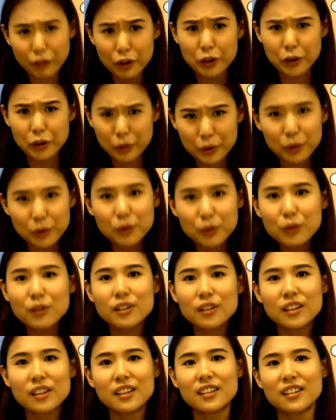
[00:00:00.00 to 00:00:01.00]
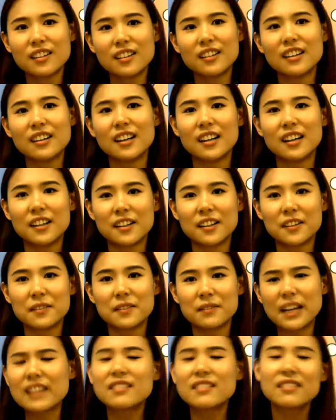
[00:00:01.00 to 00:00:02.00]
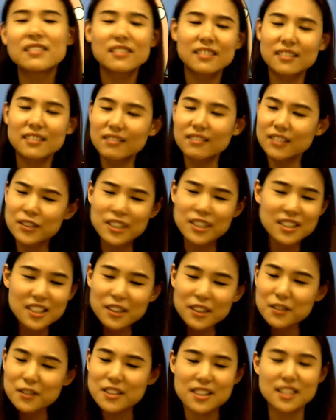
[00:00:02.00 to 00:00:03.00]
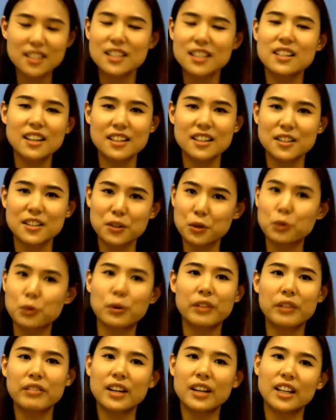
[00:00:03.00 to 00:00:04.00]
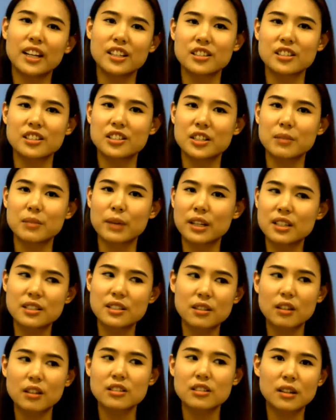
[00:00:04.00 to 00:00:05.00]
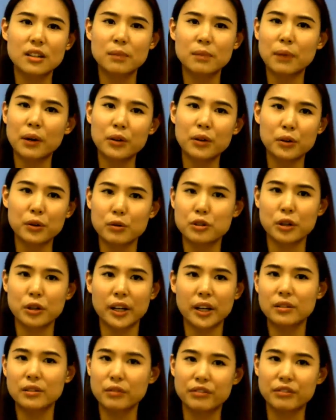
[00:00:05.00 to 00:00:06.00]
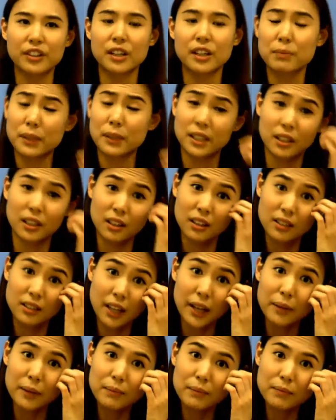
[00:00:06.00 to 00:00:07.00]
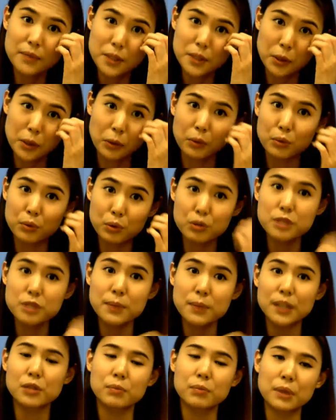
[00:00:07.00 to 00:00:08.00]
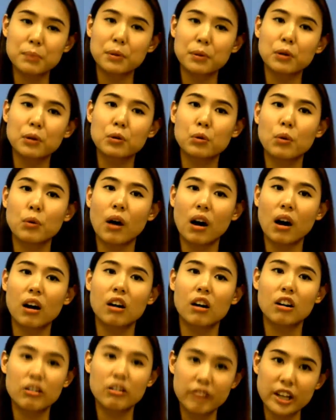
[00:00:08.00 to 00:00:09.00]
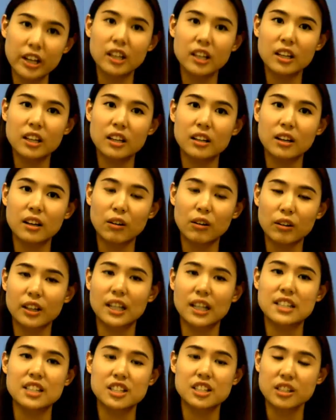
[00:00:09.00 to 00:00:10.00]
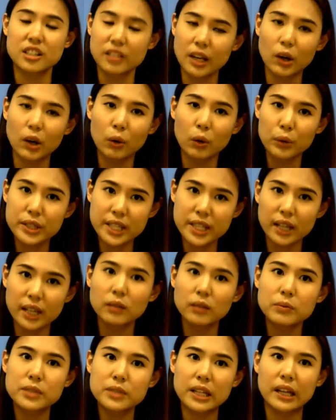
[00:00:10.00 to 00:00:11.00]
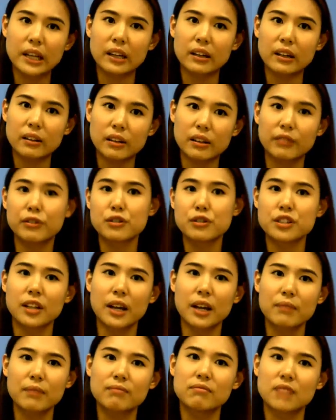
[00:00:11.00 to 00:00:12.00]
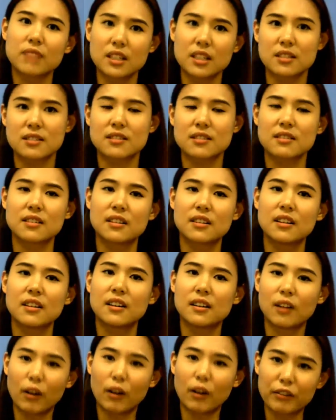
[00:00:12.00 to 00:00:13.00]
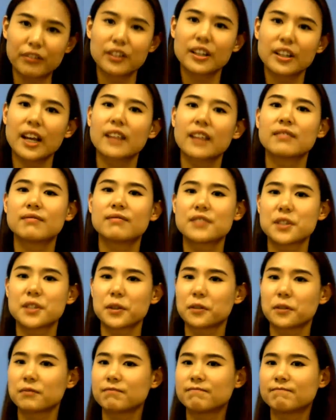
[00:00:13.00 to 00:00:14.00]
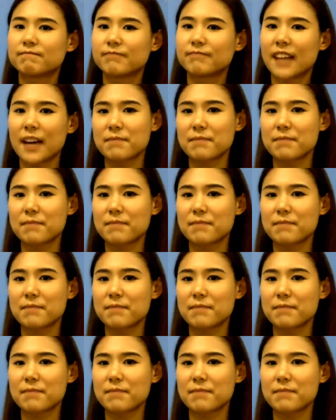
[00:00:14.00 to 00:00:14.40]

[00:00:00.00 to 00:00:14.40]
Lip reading: for you. And you just need to see it as a two-way relationship, and it's not about you trying to fit a particular type. So do speak to people who are already in the organization. That always helps, and I think FutureLab does offer that. So yeah.